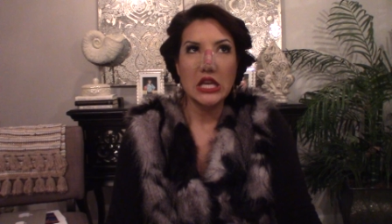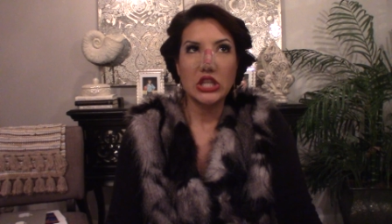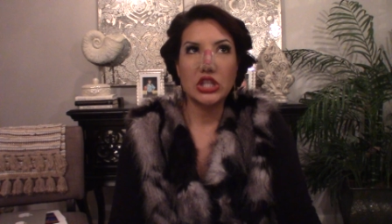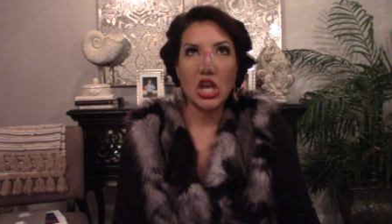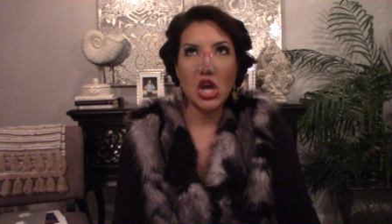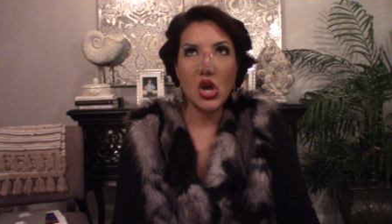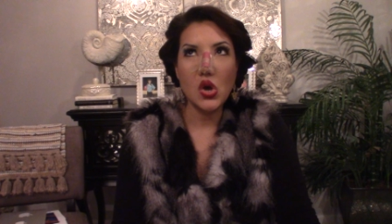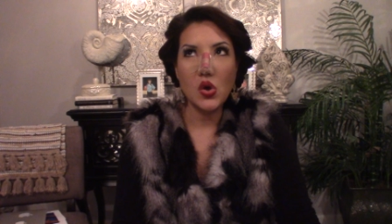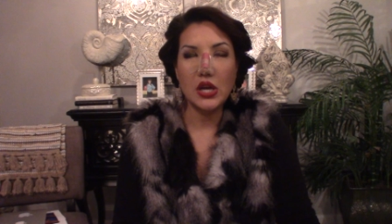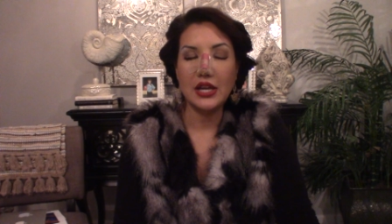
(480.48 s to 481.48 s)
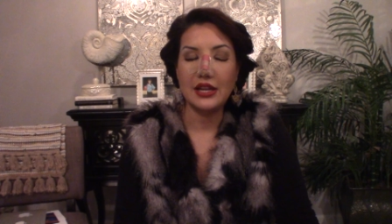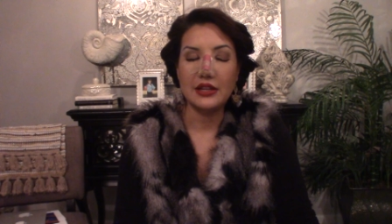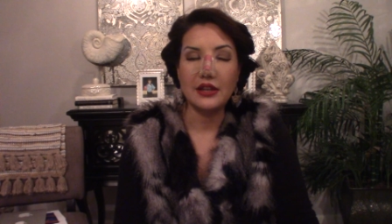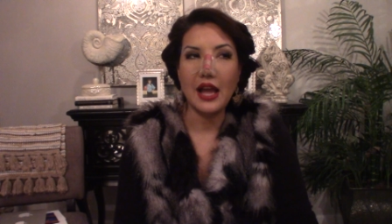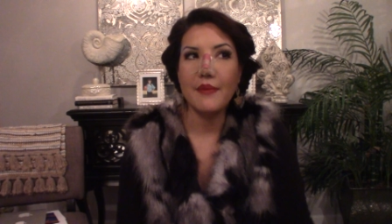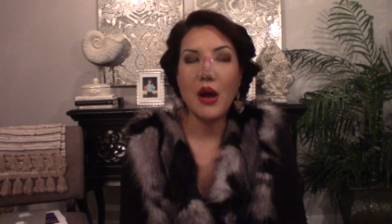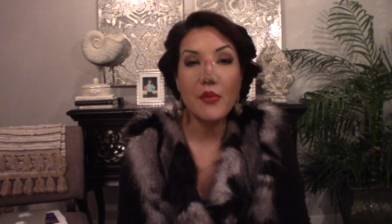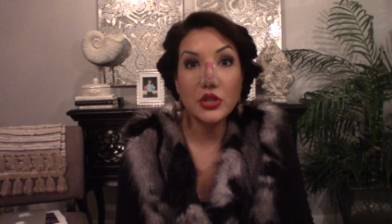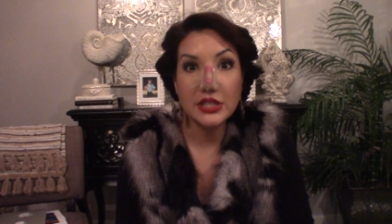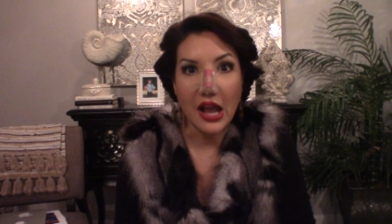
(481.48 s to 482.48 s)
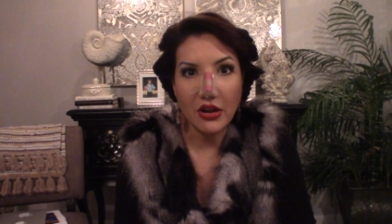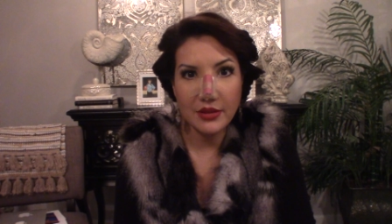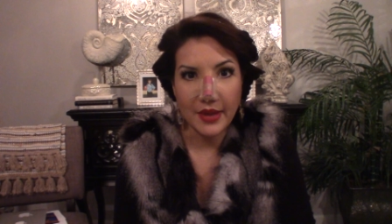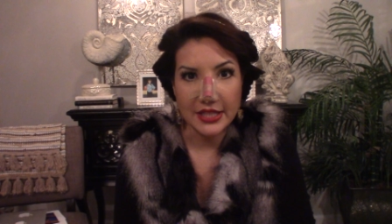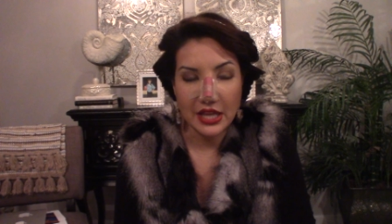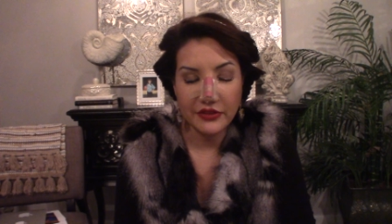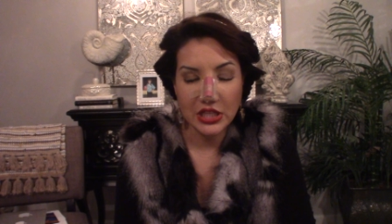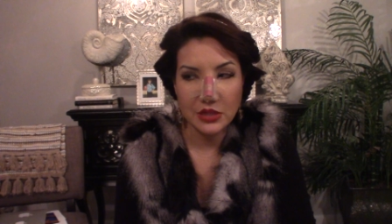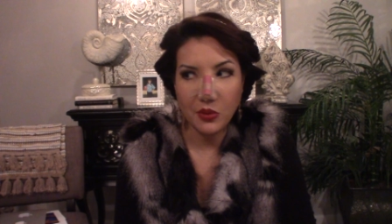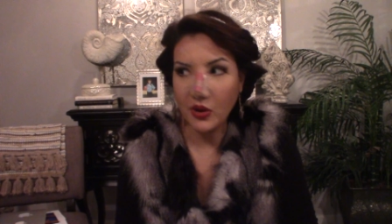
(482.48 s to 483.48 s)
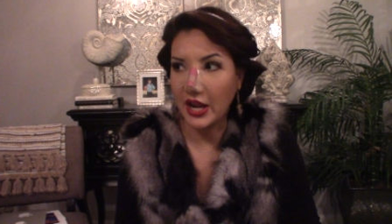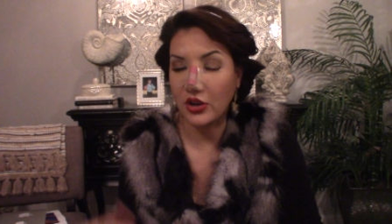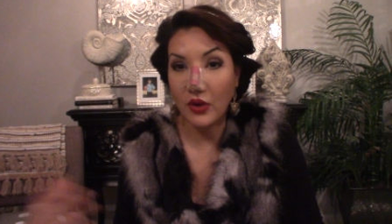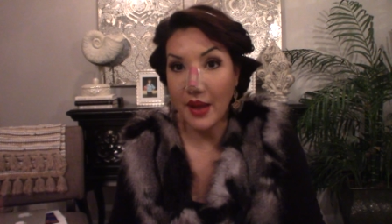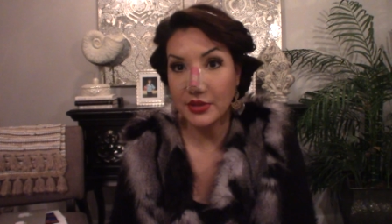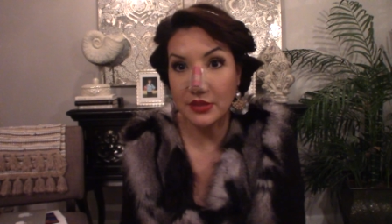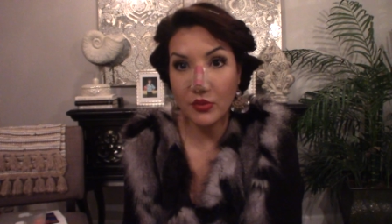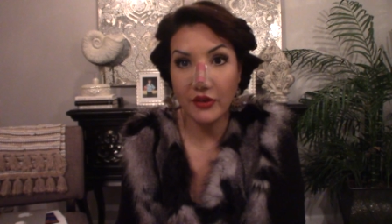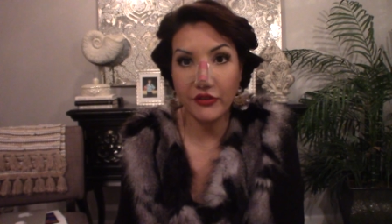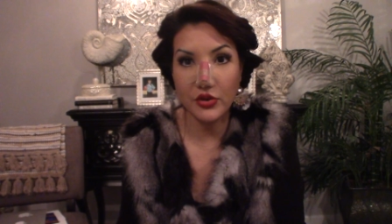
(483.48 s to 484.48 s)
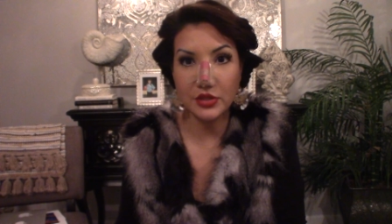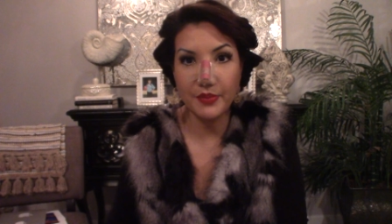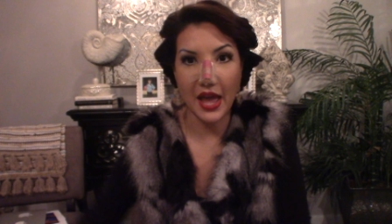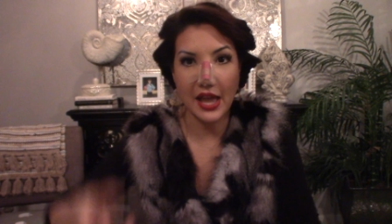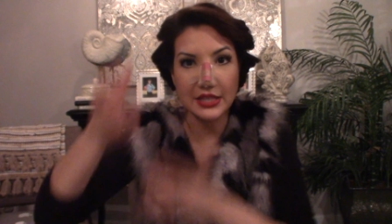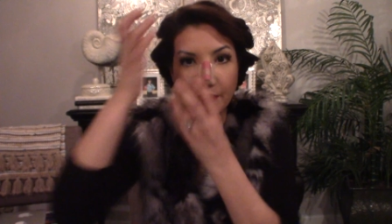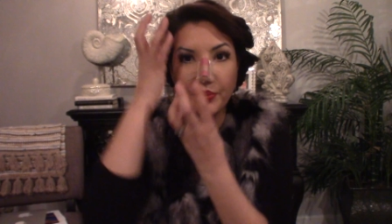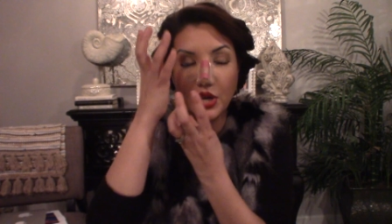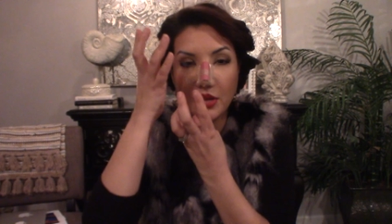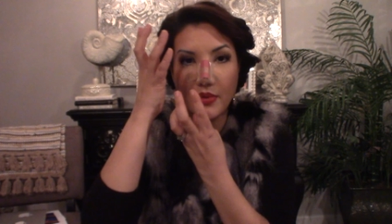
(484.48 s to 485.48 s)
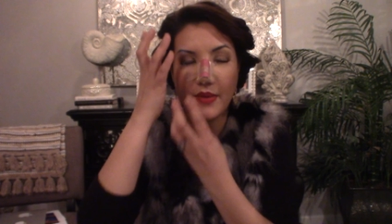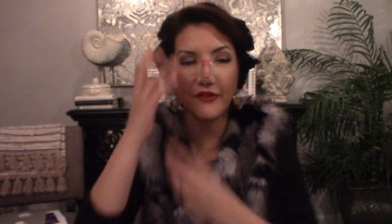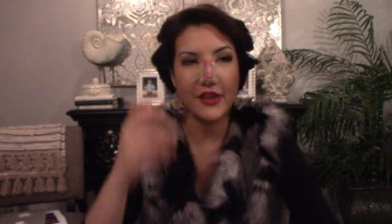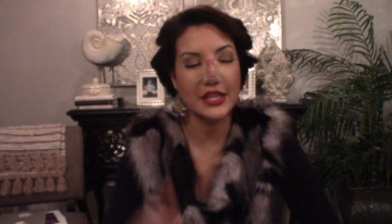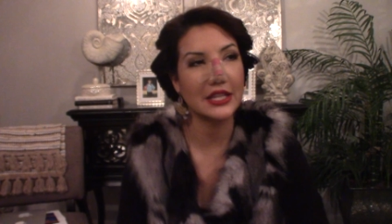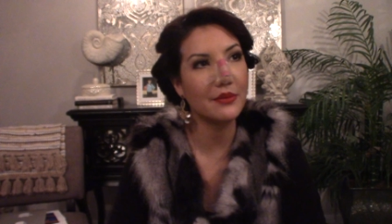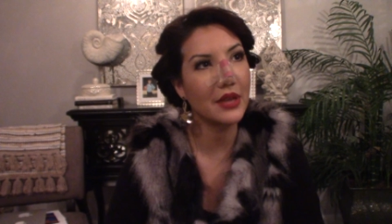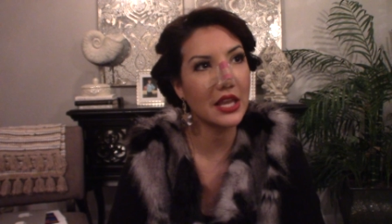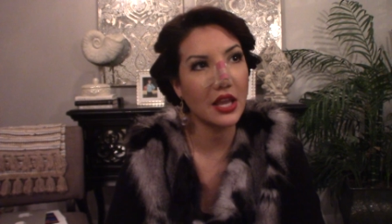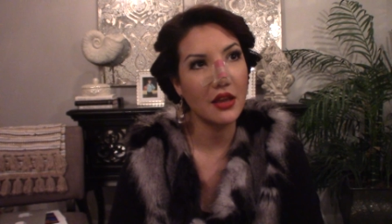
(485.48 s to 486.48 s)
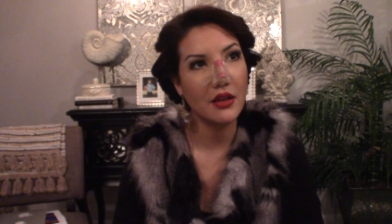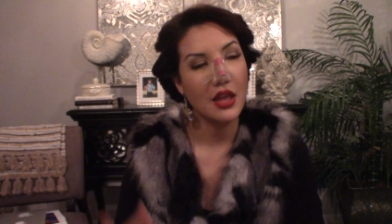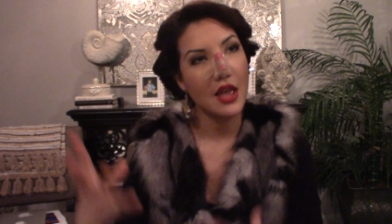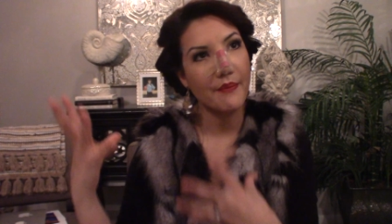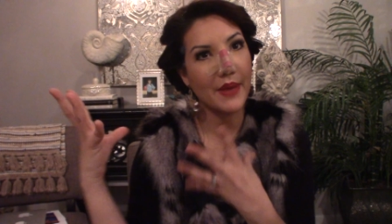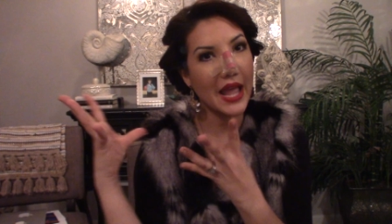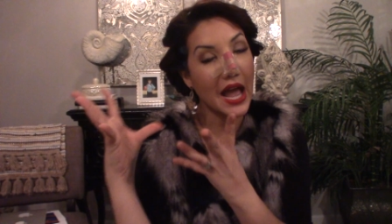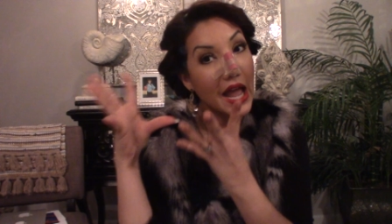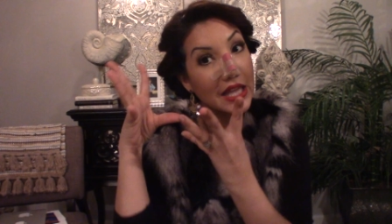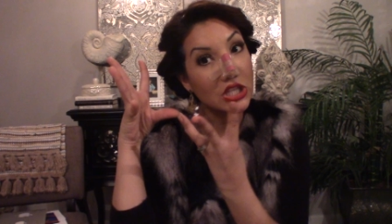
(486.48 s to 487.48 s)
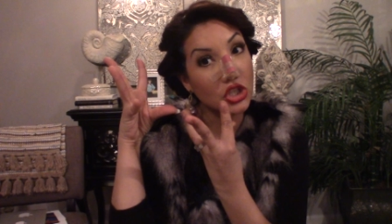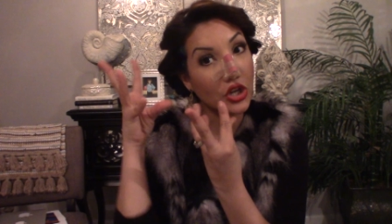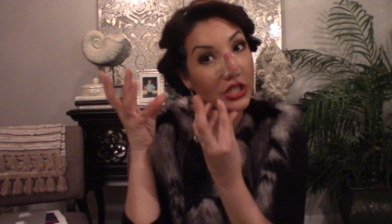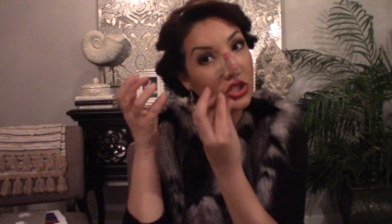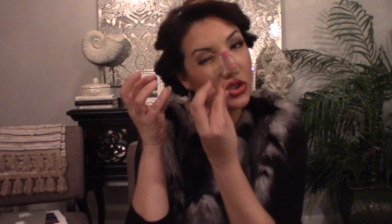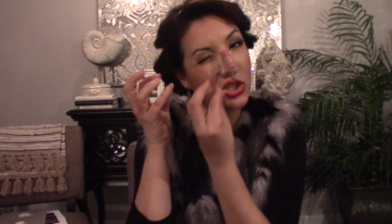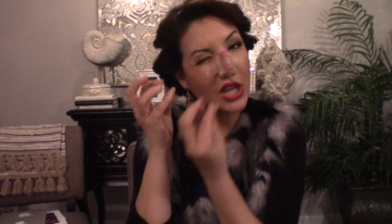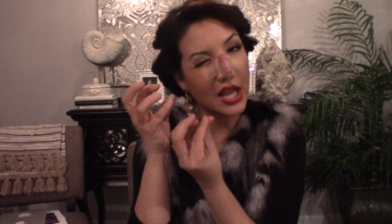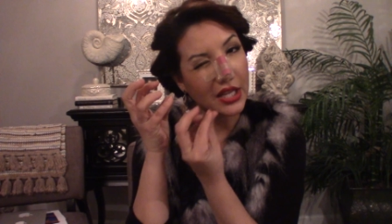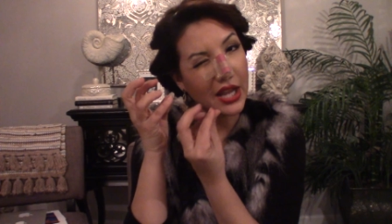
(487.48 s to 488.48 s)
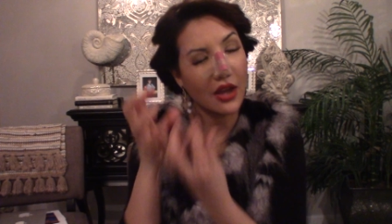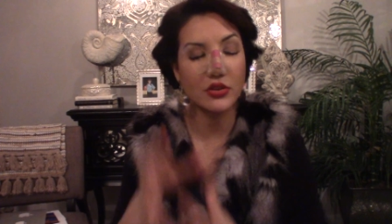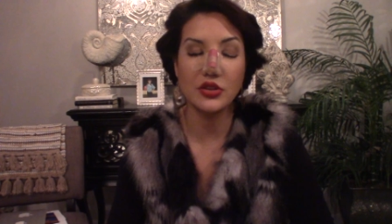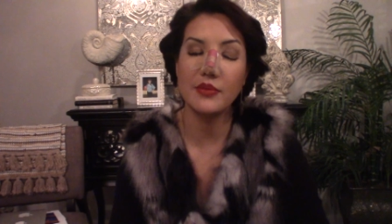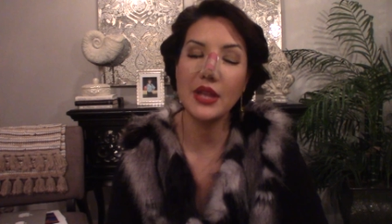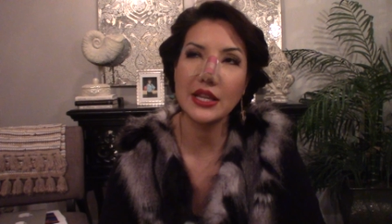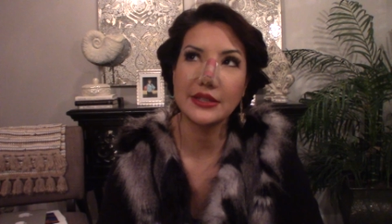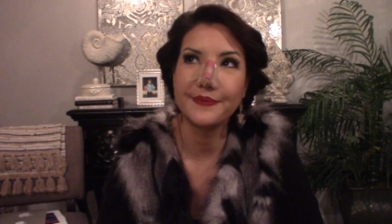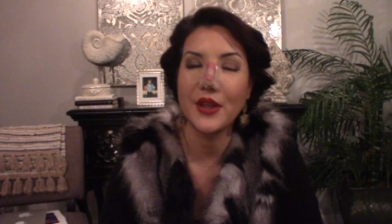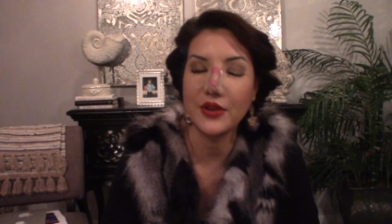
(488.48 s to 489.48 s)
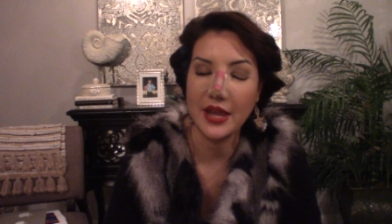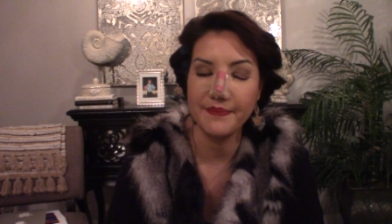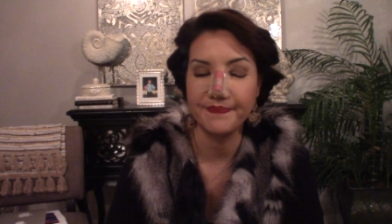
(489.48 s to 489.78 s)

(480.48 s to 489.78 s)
So I'm almost doubting myself at this point. I grabbed some more frozen packs. I'm putting them on my face, and I'm like, my eye is starting to shut now. So I'm like, okay.